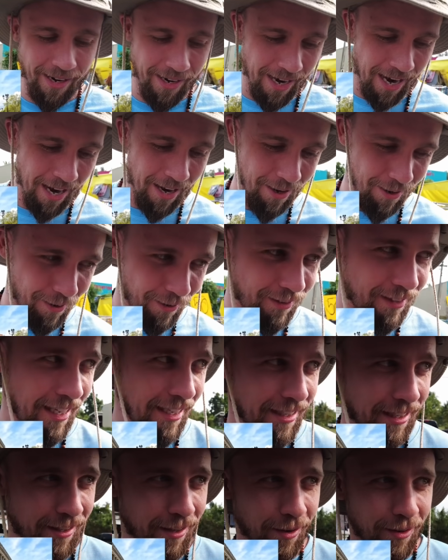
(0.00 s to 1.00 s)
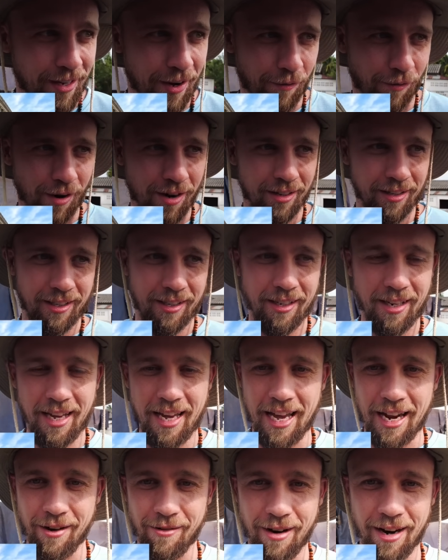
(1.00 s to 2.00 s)
how things are so different
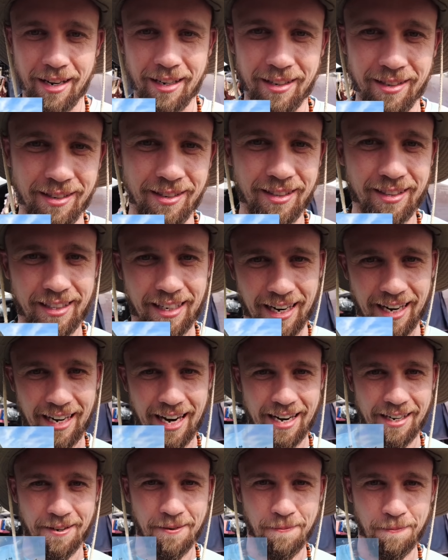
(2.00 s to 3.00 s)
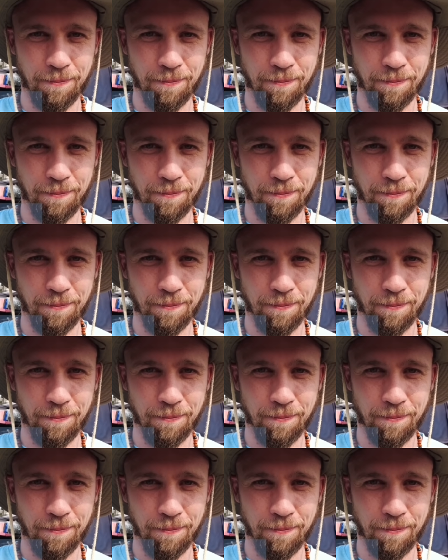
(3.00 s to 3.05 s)
here in Thailand.